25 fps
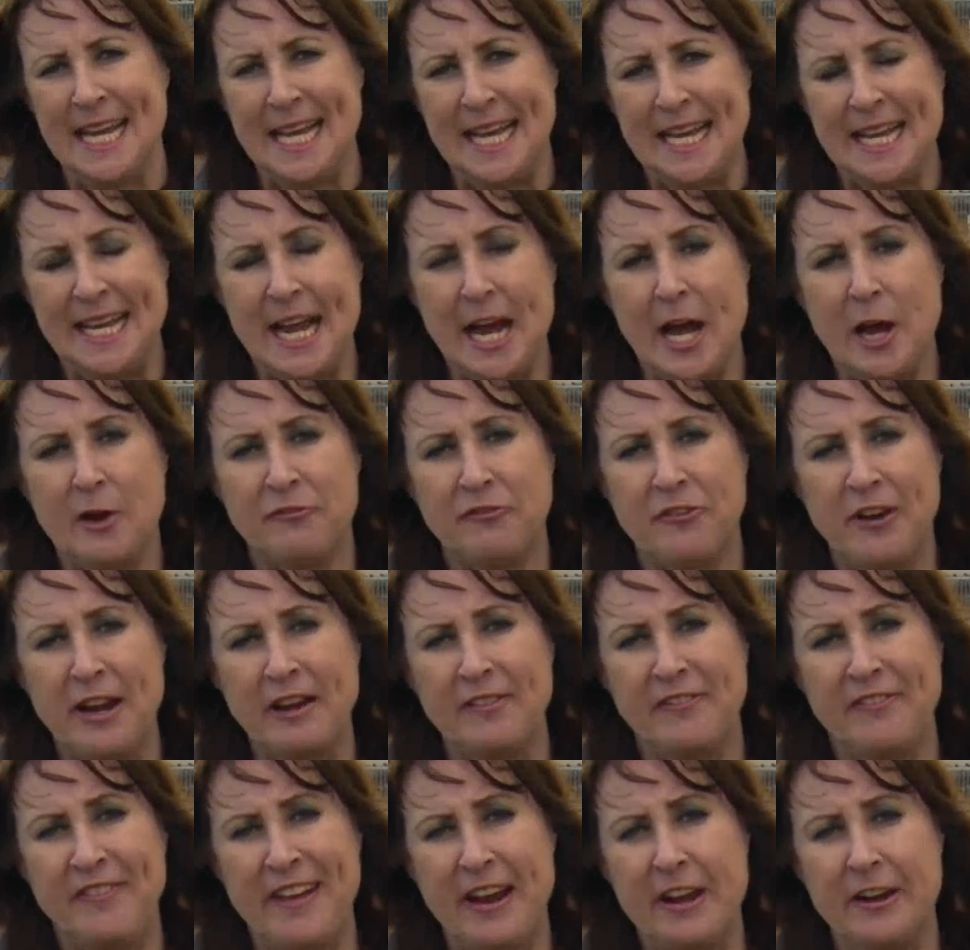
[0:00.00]
Now,
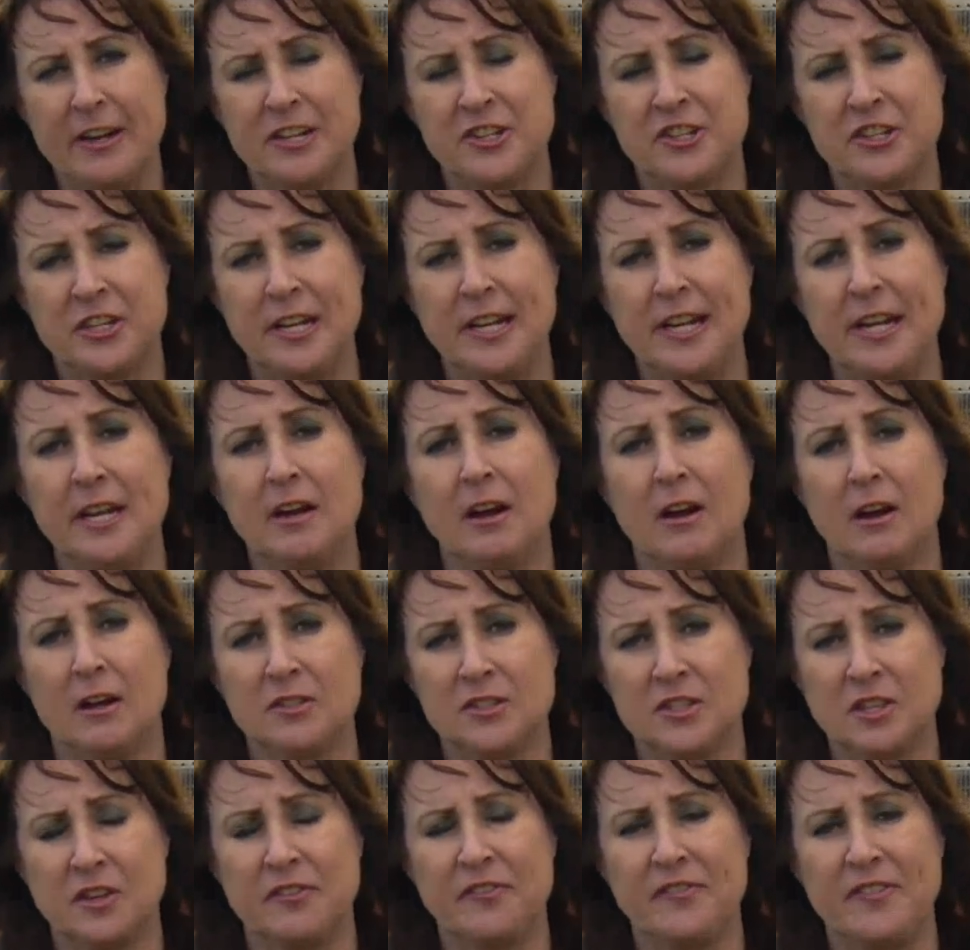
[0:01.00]
Frank Ferragine
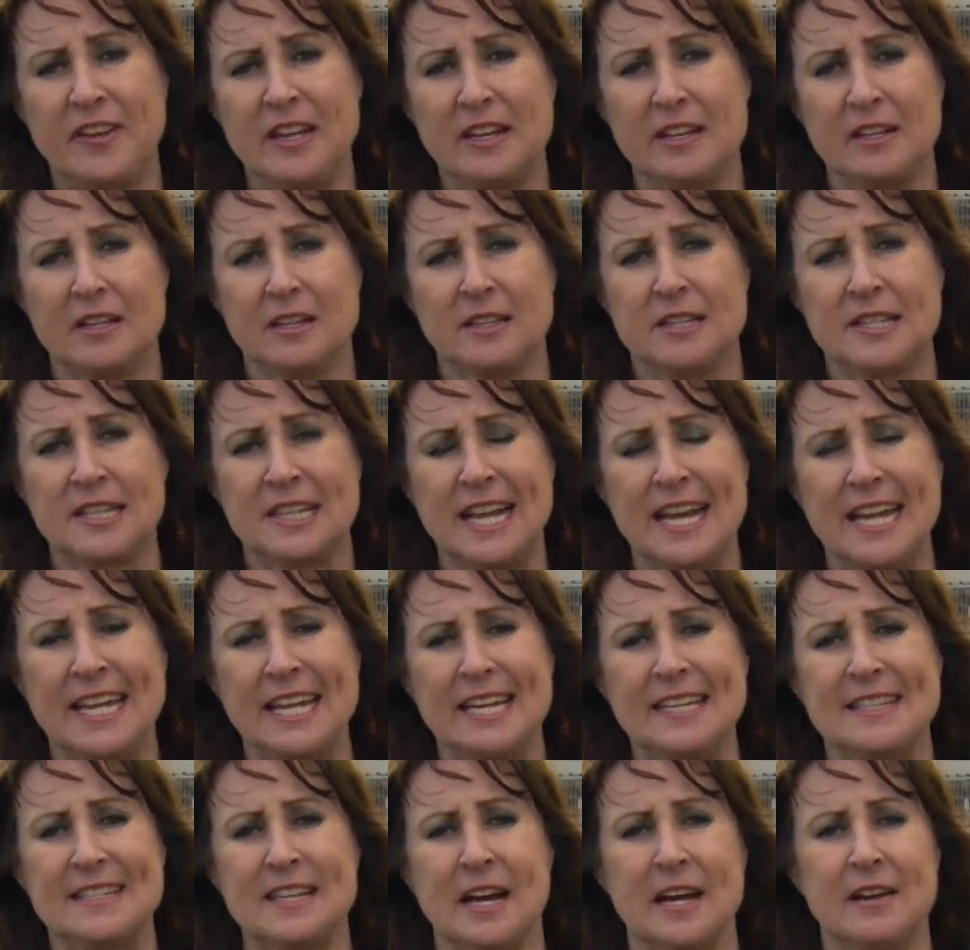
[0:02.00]
also feels like
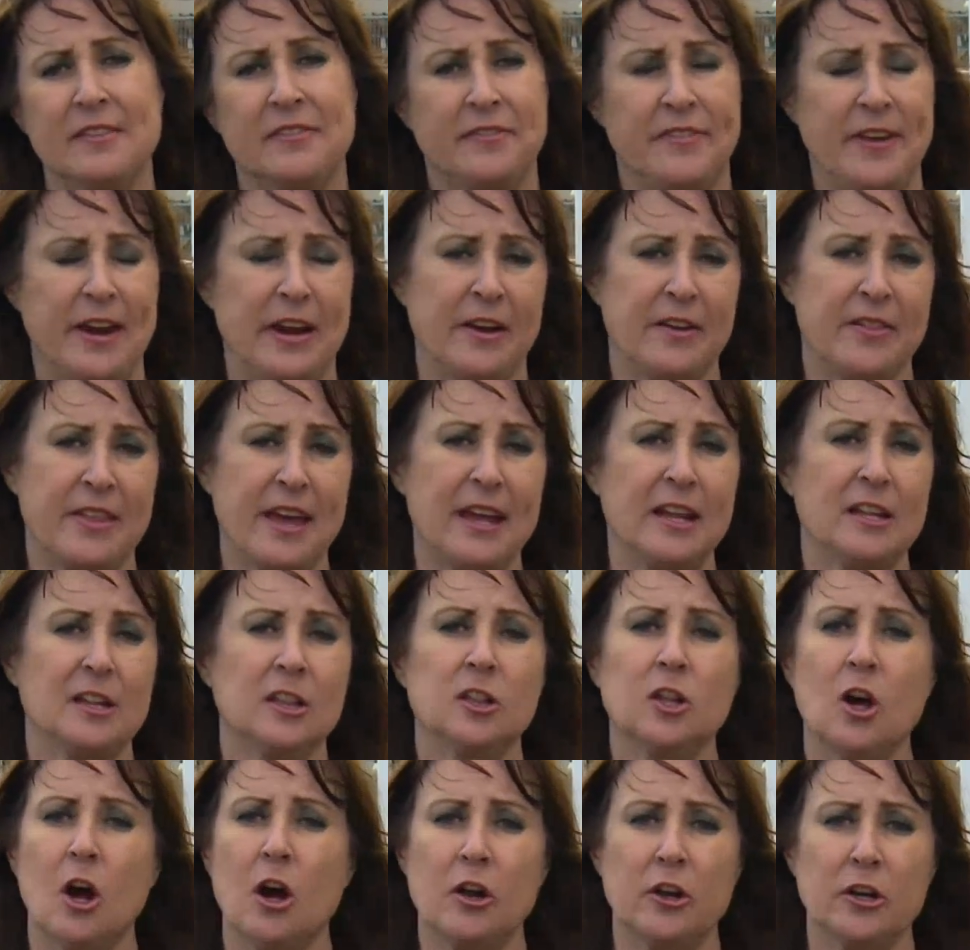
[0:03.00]
it's unfair that
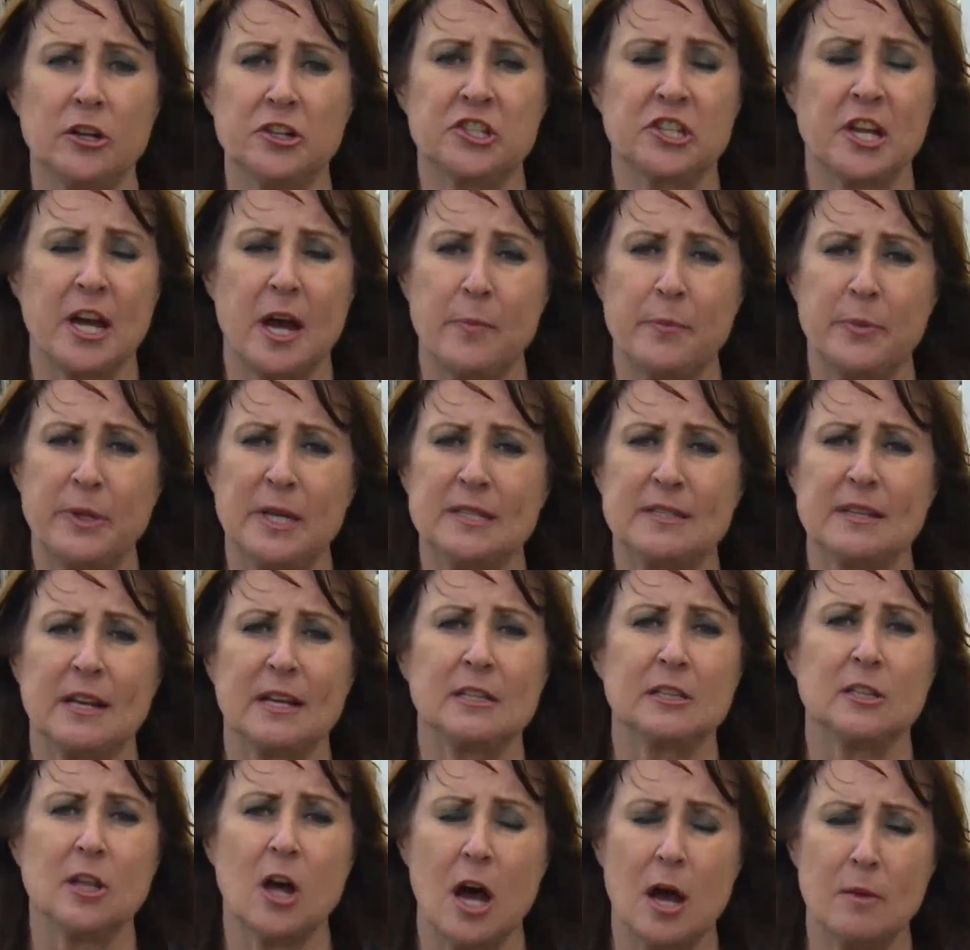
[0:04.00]
large companies like
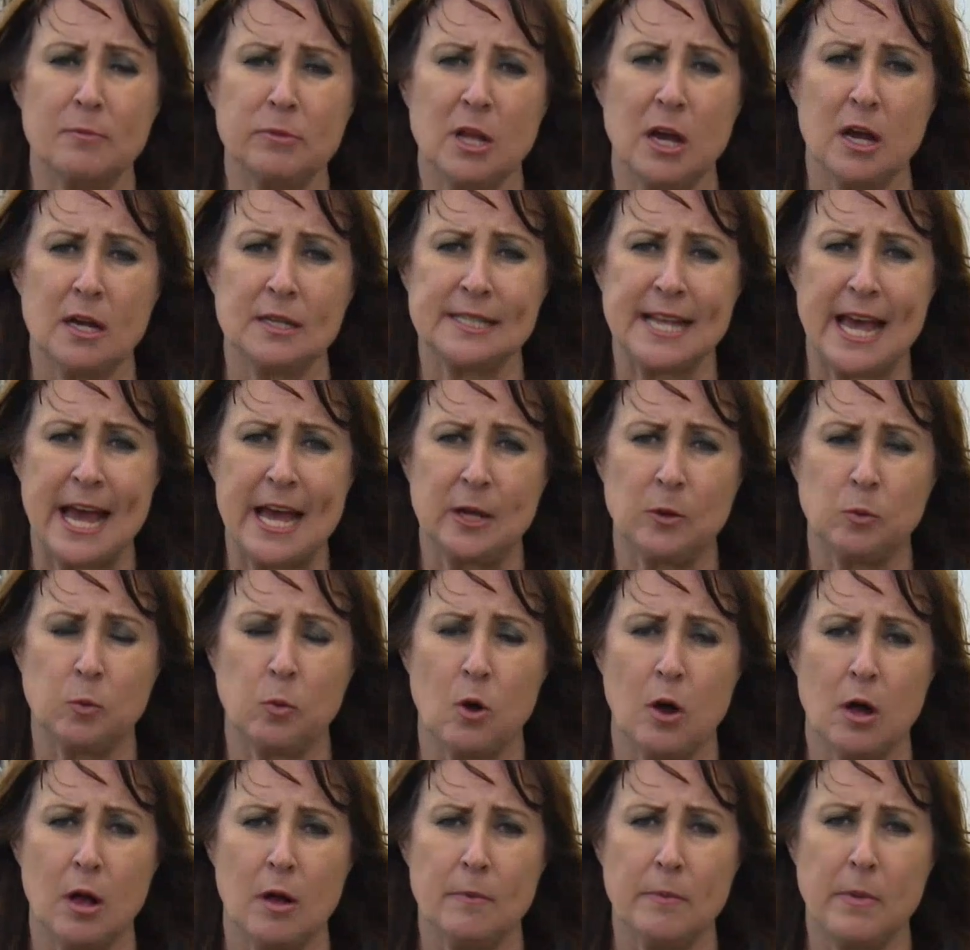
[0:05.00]
Loblaws and
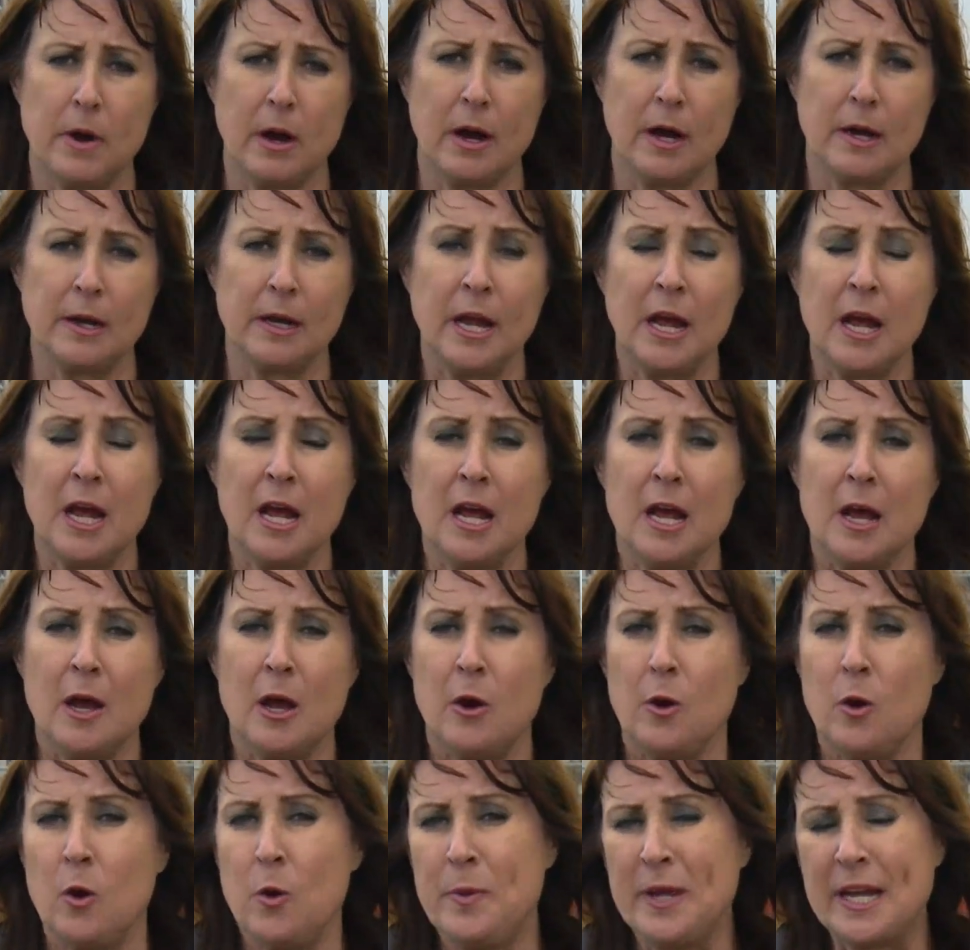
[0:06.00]
Walmart,
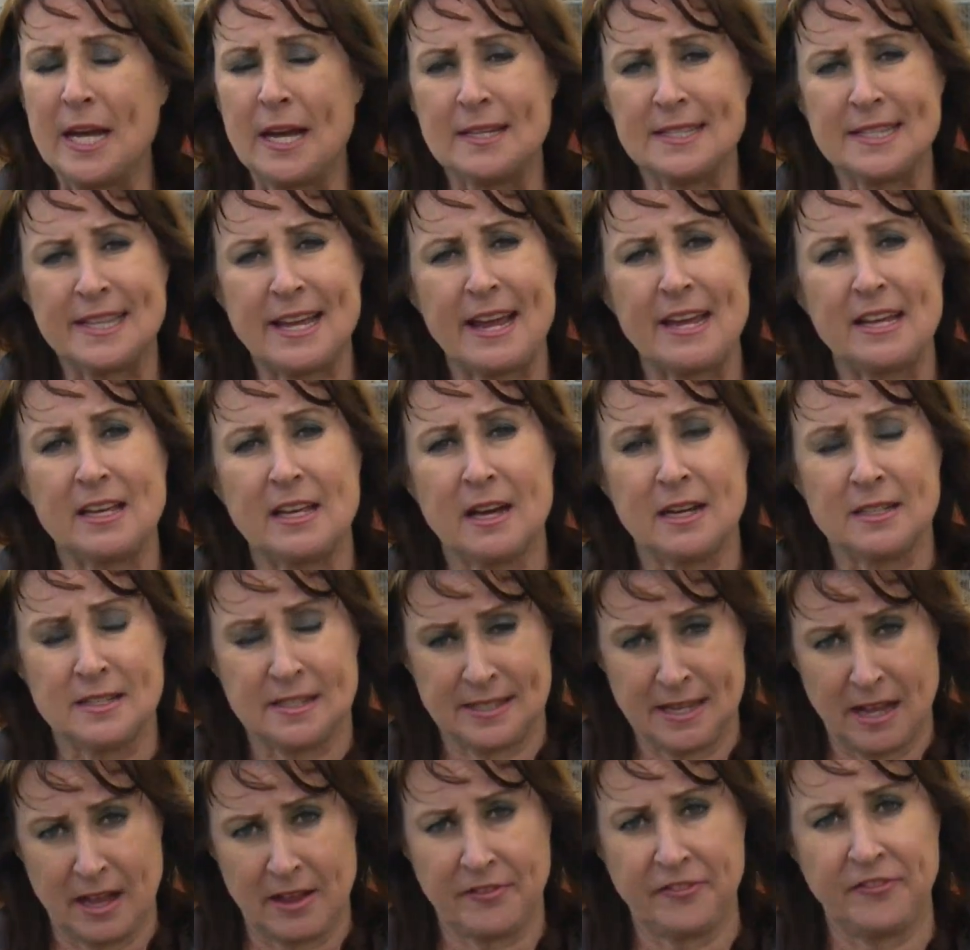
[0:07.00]
who because they uh,
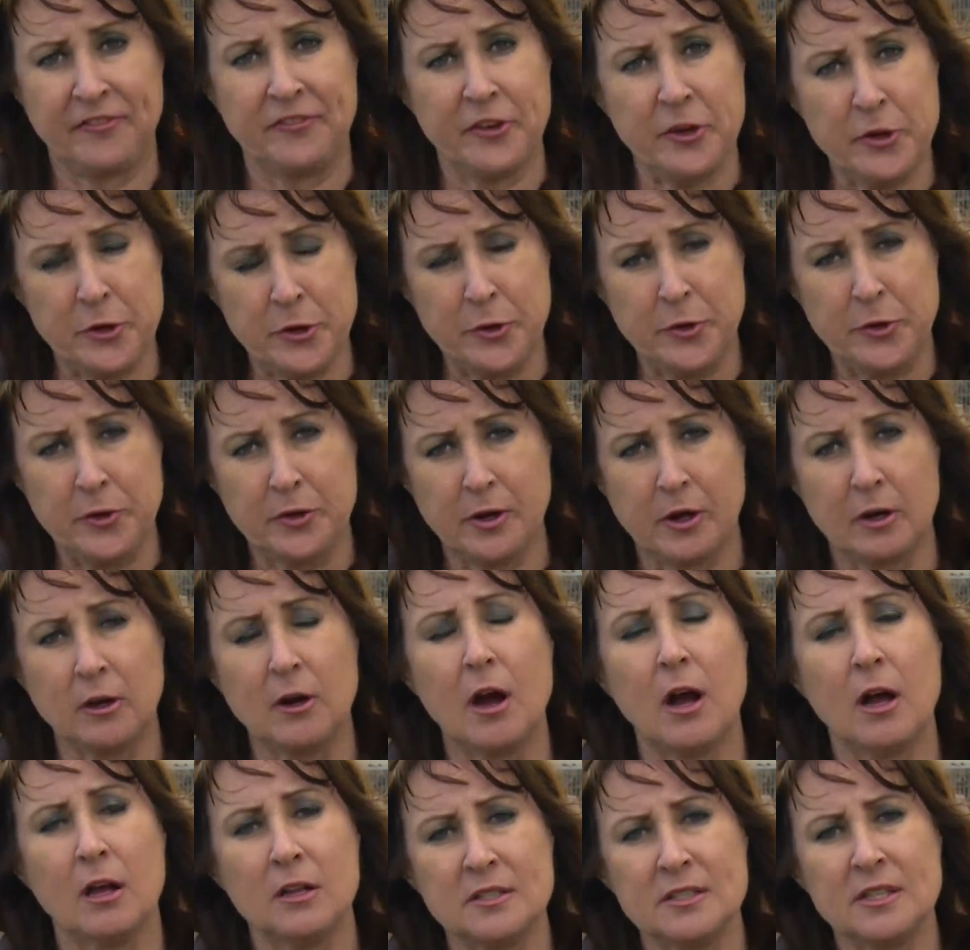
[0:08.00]
sell food, are
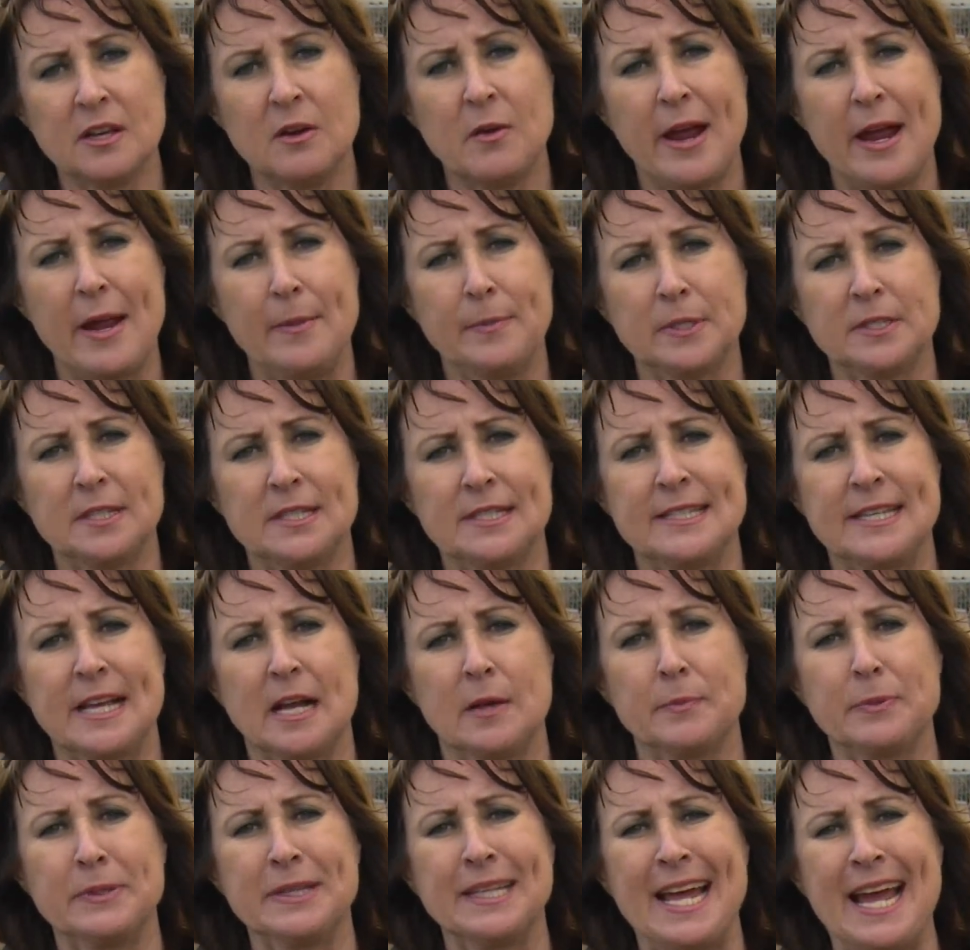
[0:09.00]
also able to sell
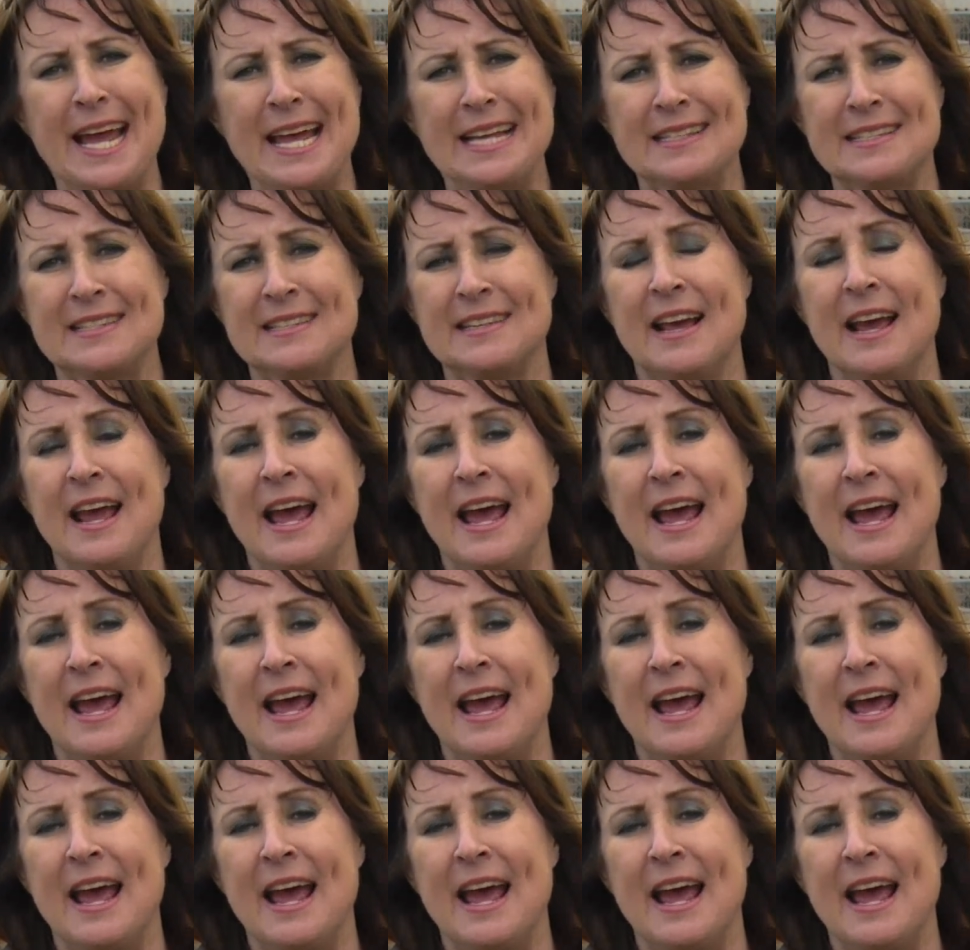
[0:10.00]
plants